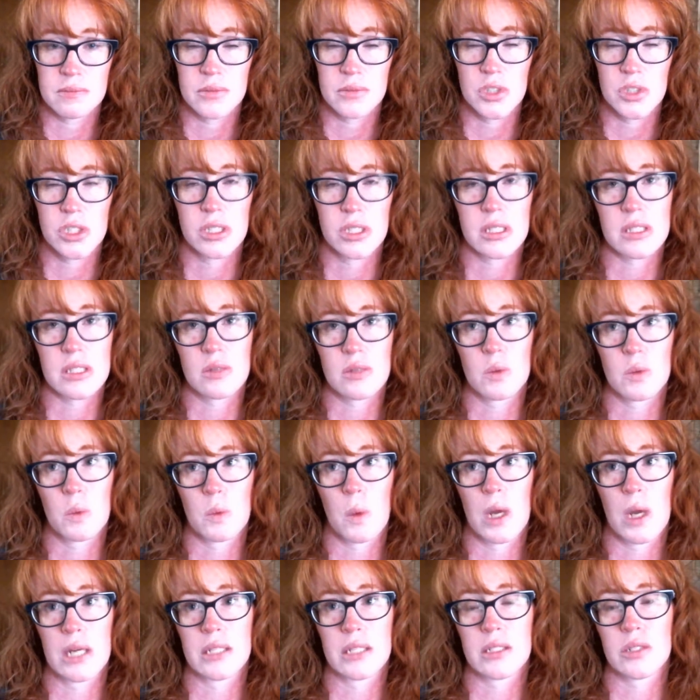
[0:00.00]
She doesn't
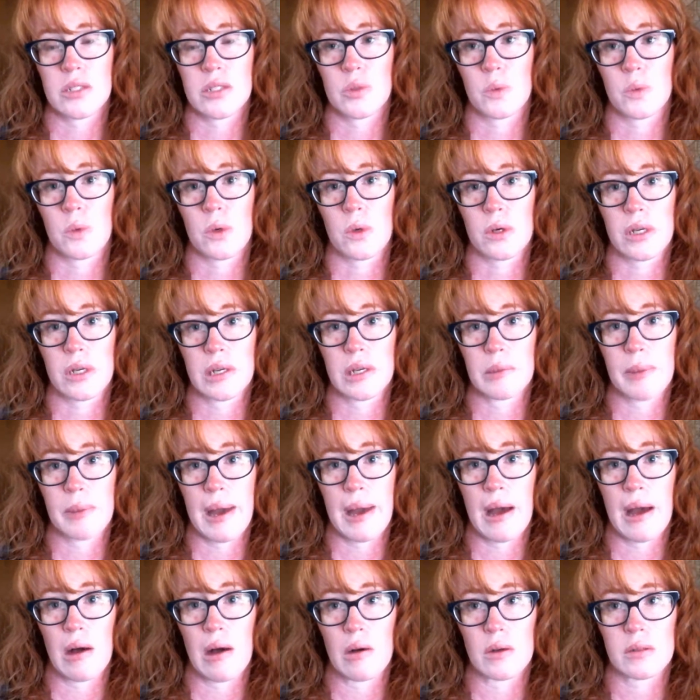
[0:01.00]
want to worry
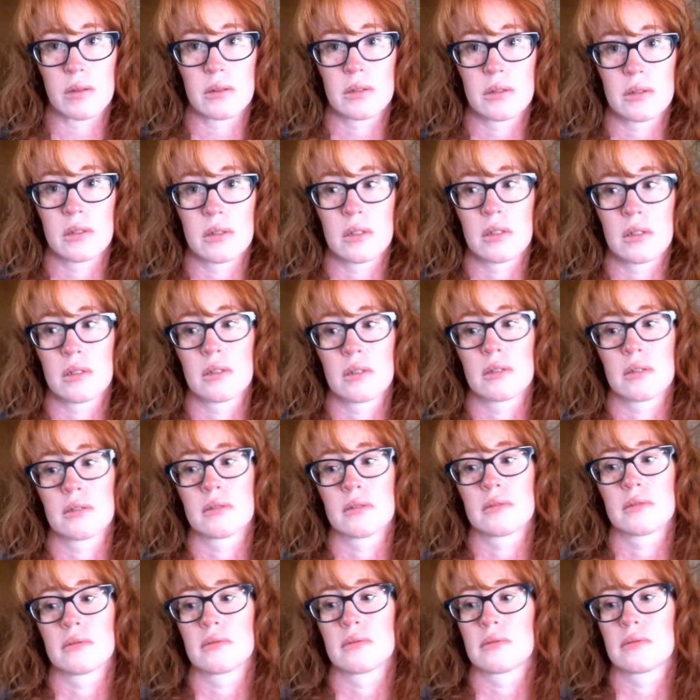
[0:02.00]
about
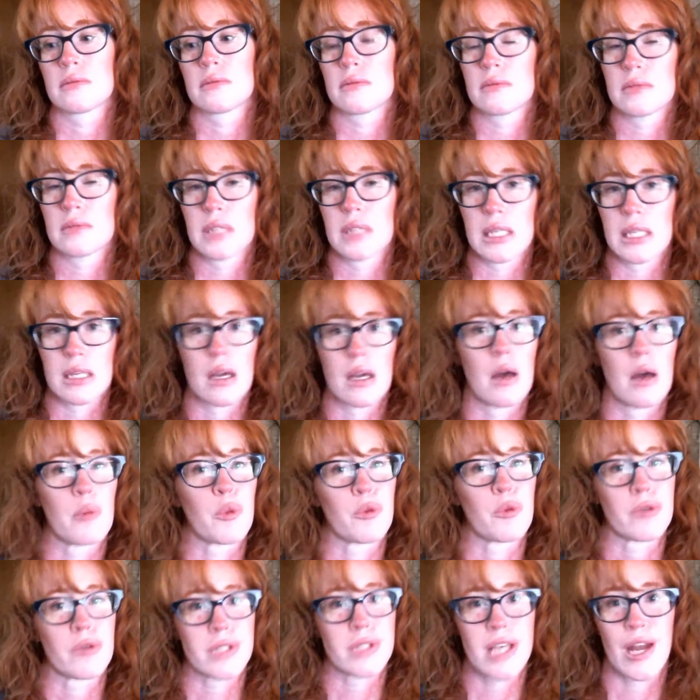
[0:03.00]
income
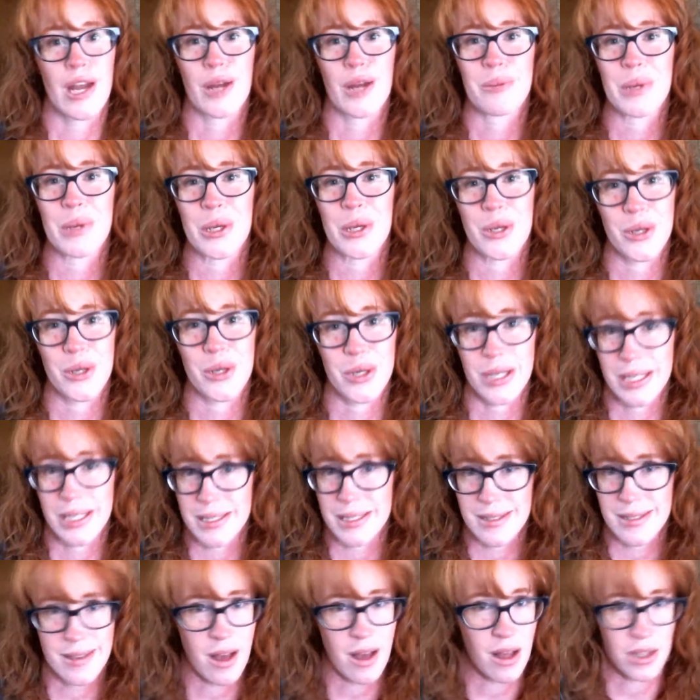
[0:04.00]
or retirement or her
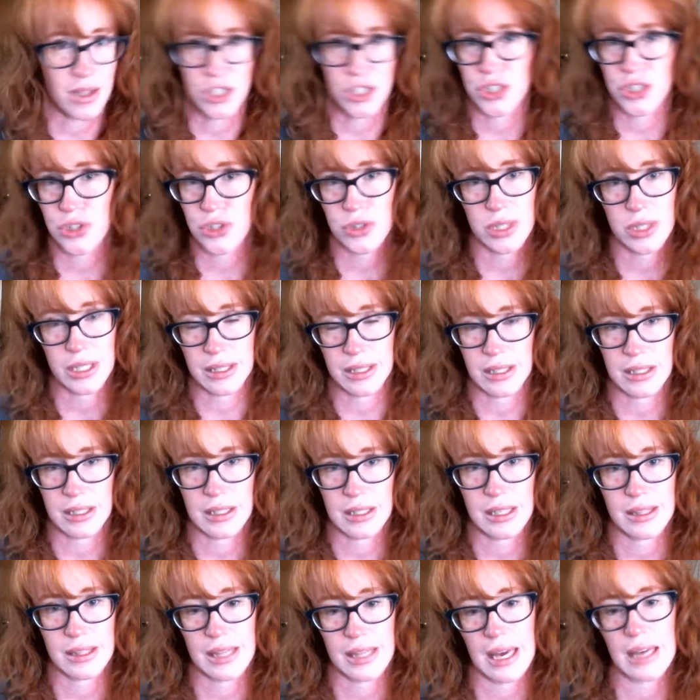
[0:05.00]
kids' college or anything
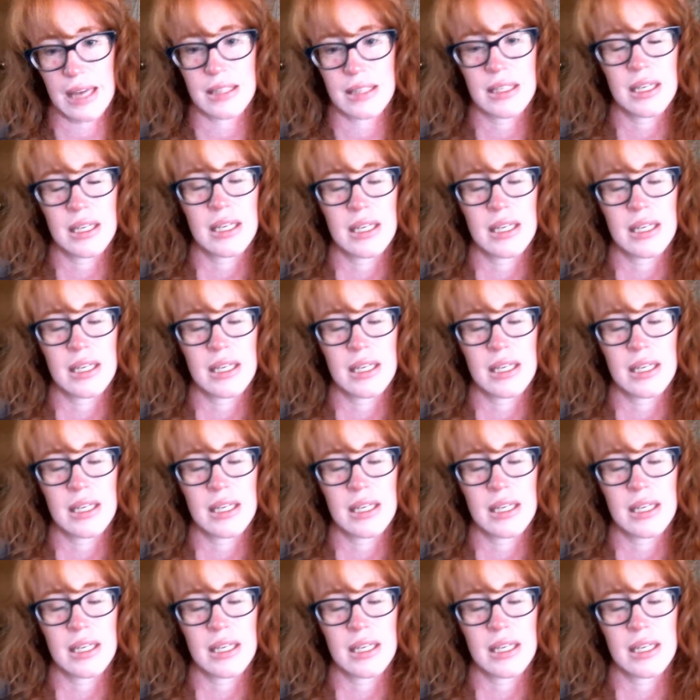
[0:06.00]
like that,